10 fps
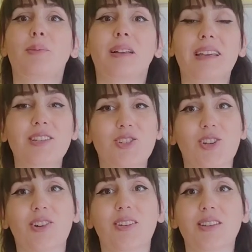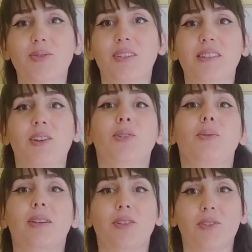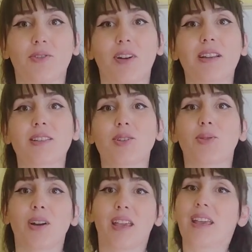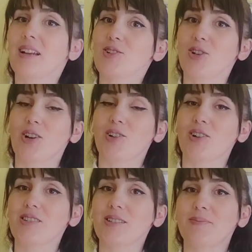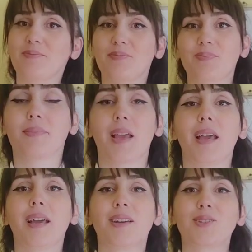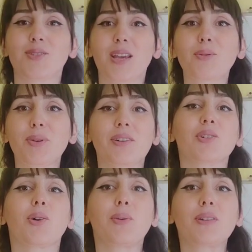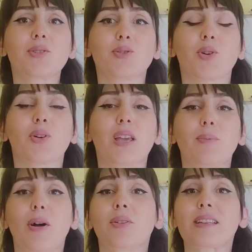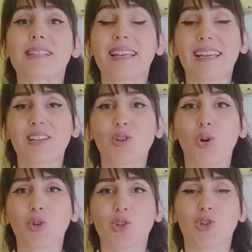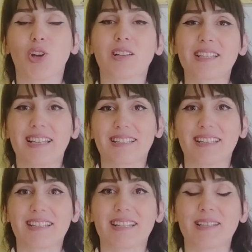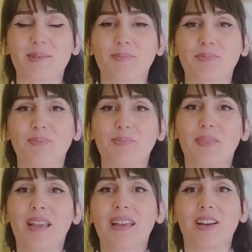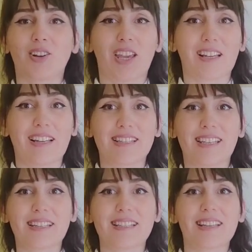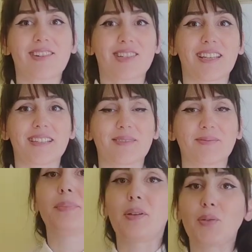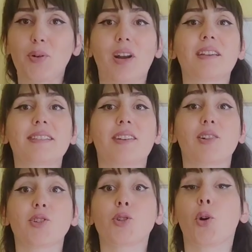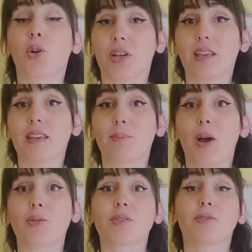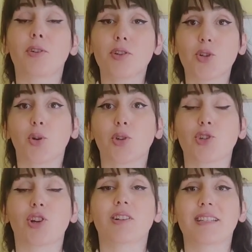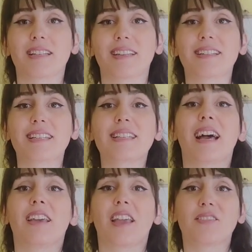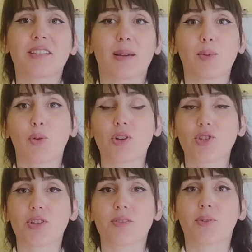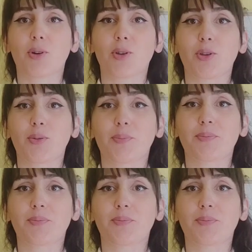Please share this video with your friends who are English learners. Today we are going to talk about the second conditional sentences. Okay, let's get started. Before I start talking about first conditional sentences, I have some questions for you.